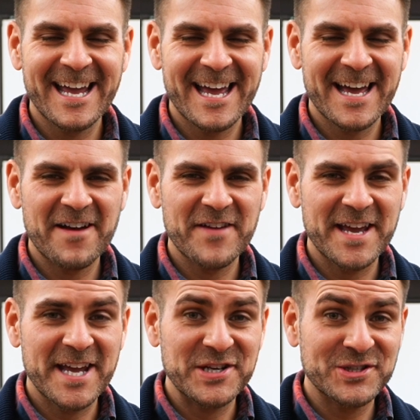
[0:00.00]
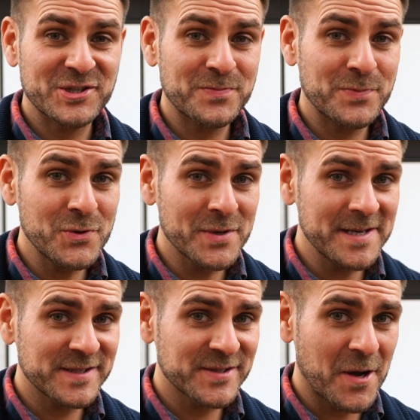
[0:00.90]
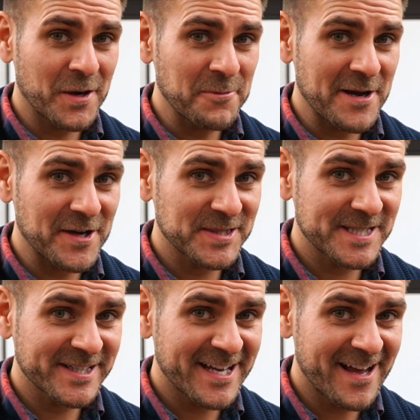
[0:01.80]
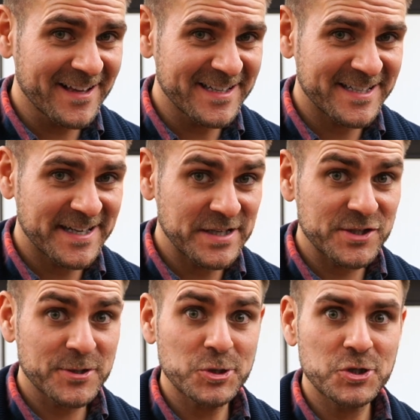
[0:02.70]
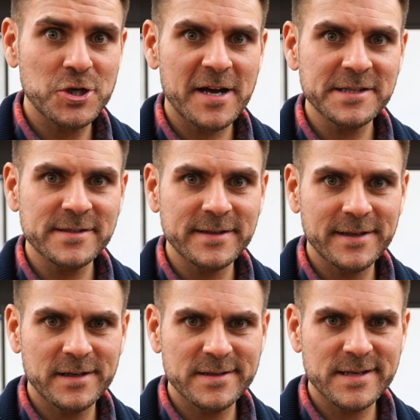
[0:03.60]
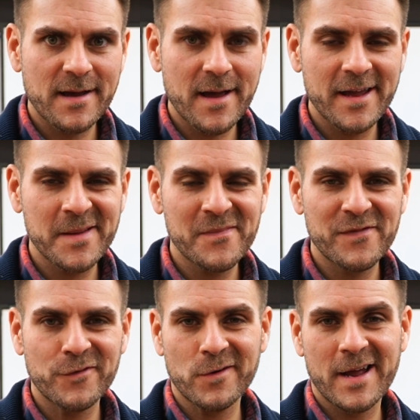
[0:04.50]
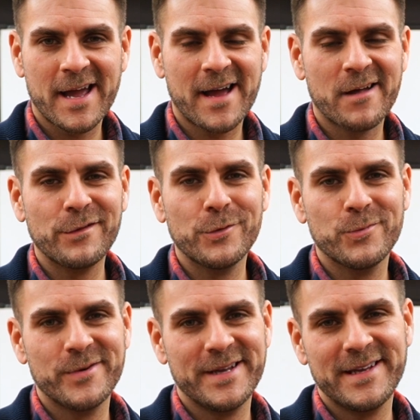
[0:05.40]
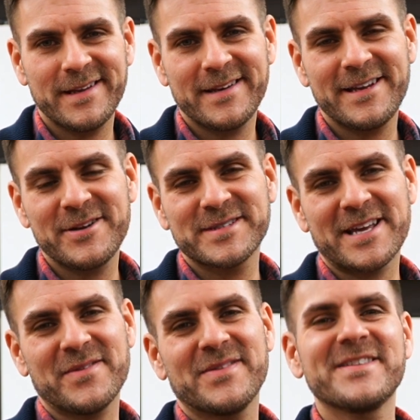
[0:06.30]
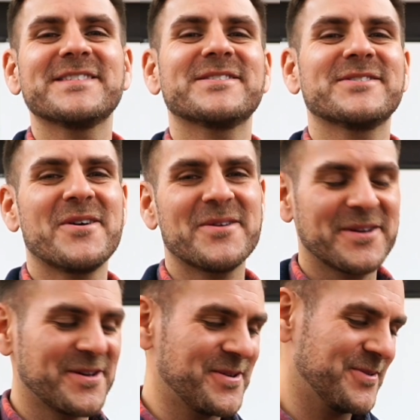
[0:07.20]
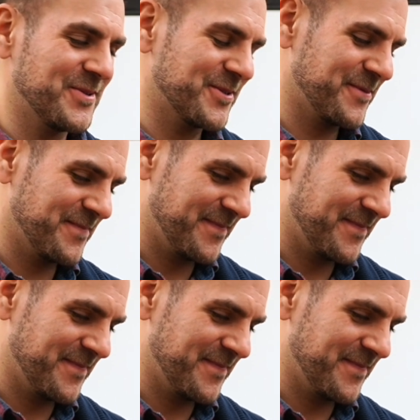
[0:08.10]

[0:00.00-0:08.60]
have a spooky song about skeletons just in time for Halloween. Here's how this song goes.